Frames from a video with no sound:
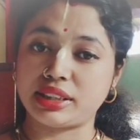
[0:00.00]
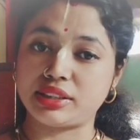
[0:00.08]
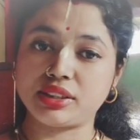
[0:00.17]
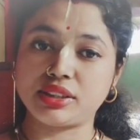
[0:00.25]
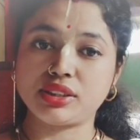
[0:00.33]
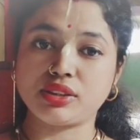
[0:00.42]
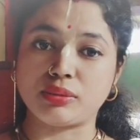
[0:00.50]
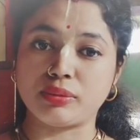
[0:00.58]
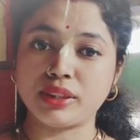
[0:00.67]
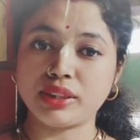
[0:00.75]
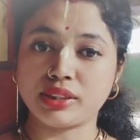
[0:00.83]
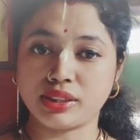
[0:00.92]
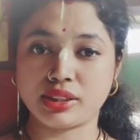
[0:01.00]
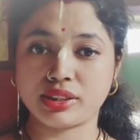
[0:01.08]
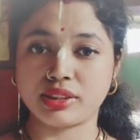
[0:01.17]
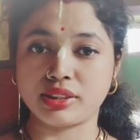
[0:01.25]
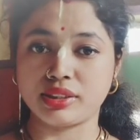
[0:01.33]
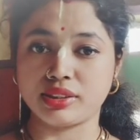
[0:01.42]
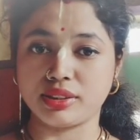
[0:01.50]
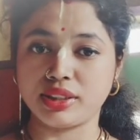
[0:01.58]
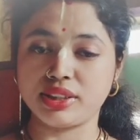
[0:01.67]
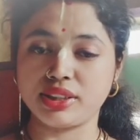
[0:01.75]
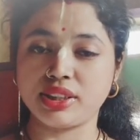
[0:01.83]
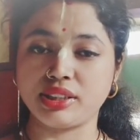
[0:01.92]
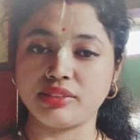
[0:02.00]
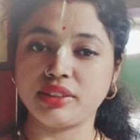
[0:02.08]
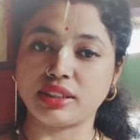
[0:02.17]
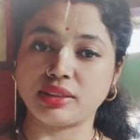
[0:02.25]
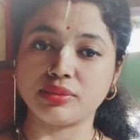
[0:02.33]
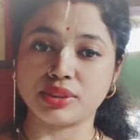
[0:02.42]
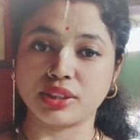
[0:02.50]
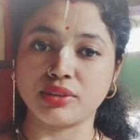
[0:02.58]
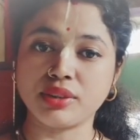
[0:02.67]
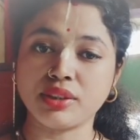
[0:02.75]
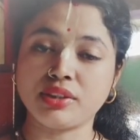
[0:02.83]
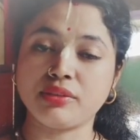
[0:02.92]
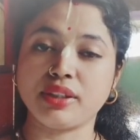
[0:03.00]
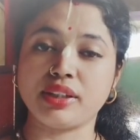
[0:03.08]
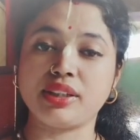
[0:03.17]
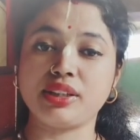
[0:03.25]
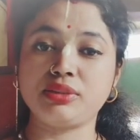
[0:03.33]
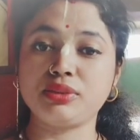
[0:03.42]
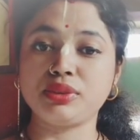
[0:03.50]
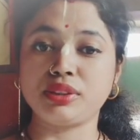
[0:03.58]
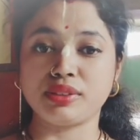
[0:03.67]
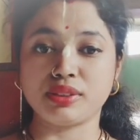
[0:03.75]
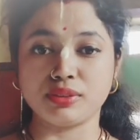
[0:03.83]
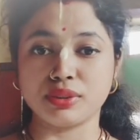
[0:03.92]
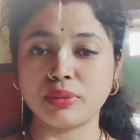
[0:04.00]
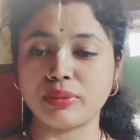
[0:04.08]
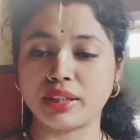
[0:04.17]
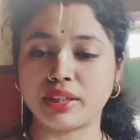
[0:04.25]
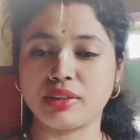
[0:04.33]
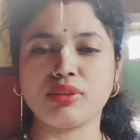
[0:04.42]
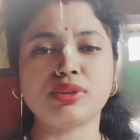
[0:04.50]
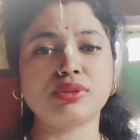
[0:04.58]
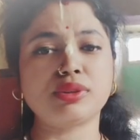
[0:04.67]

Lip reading: so next, now what we will do is that now